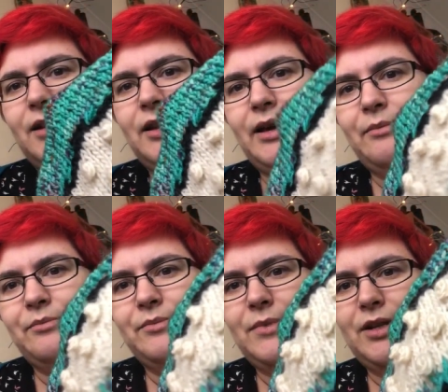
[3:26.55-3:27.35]

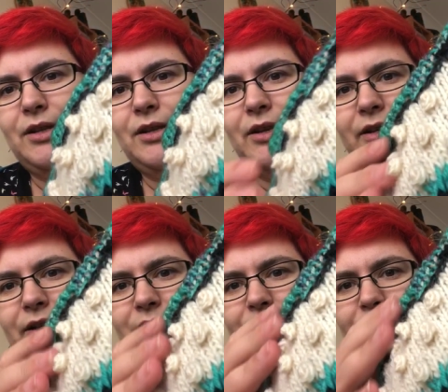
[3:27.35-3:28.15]
Um,
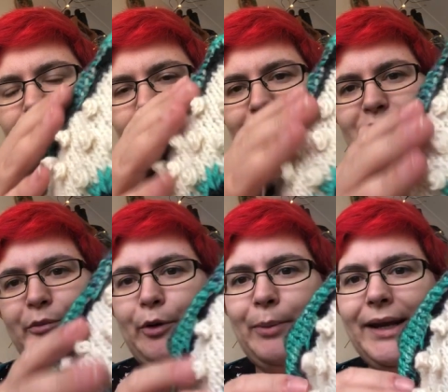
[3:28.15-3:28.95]
learning to do a bit
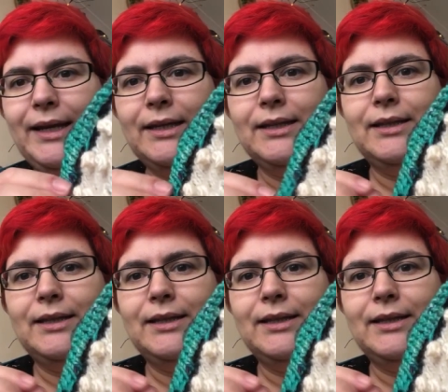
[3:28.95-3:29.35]
of bobbling.